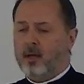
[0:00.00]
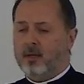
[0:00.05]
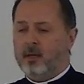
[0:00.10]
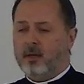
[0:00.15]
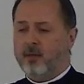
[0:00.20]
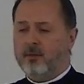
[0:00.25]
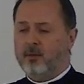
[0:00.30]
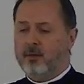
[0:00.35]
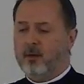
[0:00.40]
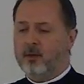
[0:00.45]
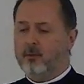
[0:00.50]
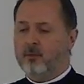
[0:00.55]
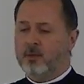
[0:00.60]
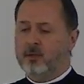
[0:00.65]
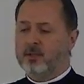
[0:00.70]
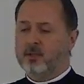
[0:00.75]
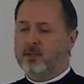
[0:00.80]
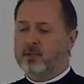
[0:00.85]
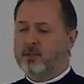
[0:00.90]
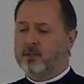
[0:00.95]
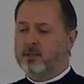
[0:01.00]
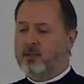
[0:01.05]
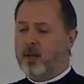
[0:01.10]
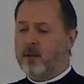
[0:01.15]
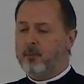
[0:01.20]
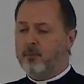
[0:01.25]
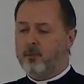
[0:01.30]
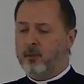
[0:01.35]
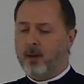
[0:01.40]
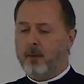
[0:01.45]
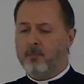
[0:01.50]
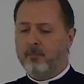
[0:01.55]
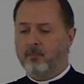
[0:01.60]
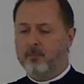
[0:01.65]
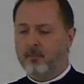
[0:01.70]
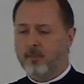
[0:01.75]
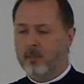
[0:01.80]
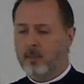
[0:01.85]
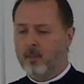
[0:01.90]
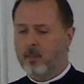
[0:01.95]
Anything which is separate
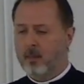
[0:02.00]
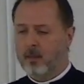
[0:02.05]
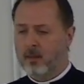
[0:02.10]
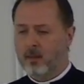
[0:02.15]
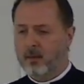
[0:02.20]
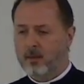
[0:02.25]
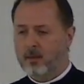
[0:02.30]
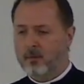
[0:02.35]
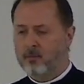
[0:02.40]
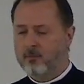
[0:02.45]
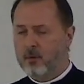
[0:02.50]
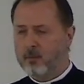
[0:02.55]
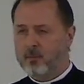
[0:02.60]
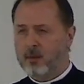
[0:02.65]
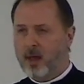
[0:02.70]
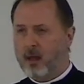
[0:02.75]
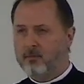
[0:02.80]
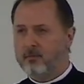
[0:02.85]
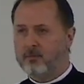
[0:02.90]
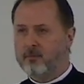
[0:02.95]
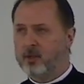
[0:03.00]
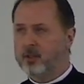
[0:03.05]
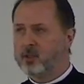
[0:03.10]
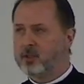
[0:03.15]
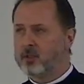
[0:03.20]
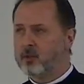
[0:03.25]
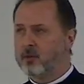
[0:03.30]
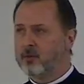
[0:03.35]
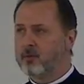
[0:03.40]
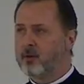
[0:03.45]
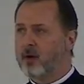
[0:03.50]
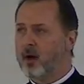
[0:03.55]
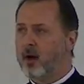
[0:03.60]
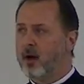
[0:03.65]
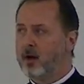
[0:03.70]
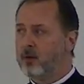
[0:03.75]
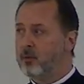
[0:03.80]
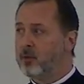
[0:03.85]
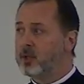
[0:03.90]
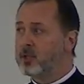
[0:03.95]
from that vision of
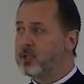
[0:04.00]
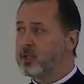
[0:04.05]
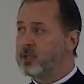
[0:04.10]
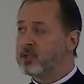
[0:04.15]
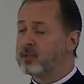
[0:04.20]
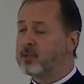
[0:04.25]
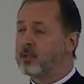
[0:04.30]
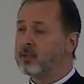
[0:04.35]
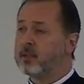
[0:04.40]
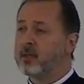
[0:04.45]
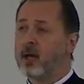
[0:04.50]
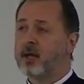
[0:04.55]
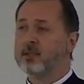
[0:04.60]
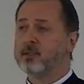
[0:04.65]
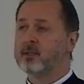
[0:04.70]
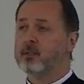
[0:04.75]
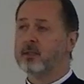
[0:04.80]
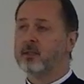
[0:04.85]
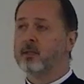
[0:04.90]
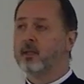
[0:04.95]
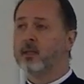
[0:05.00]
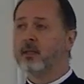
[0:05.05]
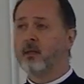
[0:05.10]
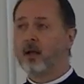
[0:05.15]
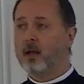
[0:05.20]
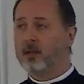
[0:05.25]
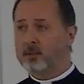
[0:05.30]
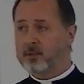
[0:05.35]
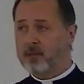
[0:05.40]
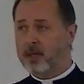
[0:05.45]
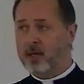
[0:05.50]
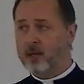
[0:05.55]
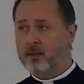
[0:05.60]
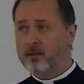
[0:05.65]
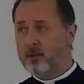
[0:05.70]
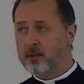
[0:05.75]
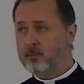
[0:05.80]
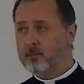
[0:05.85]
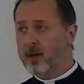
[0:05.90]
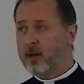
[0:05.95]
God, which is the destiny
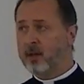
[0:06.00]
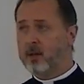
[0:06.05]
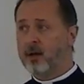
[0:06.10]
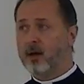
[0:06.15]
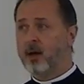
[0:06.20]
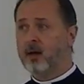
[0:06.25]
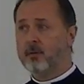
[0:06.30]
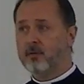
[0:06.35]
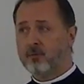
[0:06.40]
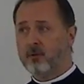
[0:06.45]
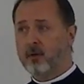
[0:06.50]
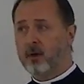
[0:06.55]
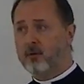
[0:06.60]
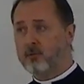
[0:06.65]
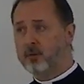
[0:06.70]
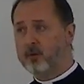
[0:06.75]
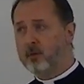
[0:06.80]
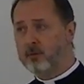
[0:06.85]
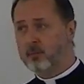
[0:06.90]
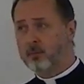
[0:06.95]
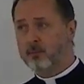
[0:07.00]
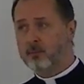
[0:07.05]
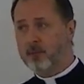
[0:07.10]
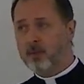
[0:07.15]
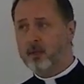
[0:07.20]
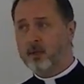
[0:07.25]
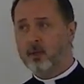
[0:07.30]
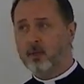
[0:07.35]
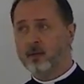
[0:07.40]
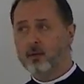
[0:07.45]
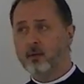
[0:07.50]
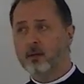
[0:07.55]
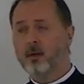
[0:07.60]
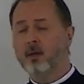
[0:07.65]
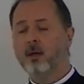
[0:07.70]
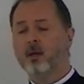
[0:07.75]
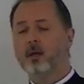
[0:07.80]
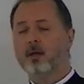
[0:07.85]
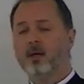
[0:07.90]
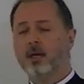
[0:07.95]
intended by God for every human being,
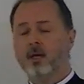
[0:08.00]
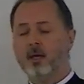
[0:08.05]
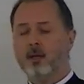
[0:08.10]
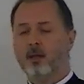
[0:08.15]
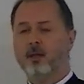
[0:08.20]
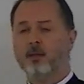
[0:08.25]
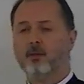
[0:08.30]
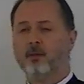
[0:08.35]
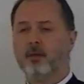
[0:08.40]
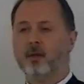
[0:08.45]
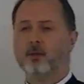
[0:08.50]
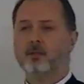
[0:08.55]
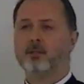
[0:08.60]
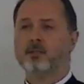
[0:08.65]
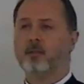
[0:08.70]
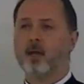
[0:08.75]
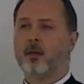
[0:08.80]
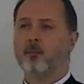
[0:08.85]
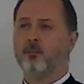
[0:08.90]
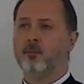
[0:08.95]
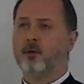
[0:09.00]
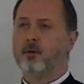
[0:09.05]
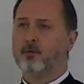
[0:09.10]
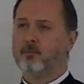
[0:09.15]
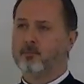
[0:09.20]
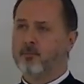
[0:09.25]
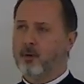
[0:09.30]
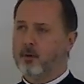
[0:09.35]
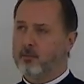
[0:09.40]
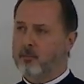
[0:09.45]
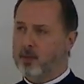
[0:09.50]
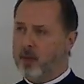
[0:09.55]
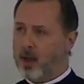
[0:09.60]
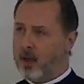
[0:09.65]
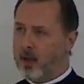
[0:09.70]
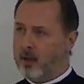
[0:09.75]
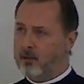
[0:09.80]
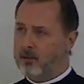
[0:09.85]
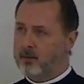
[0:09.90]
anything separate from that